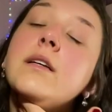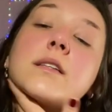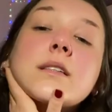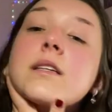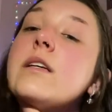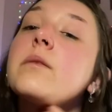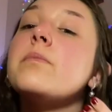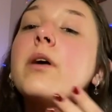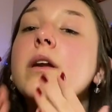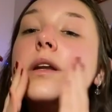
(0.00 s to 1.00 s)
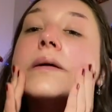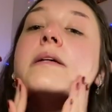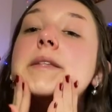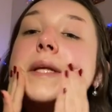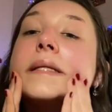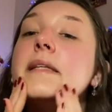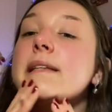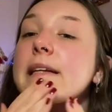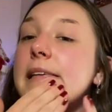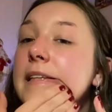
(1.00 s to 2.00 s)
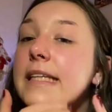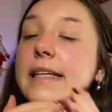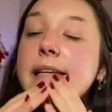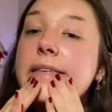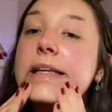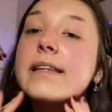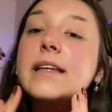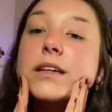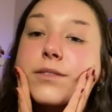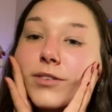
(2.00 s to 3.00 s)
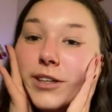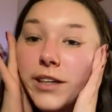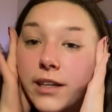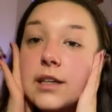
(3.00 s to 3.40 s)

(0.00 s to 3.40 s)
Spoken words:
skin products and start to think of your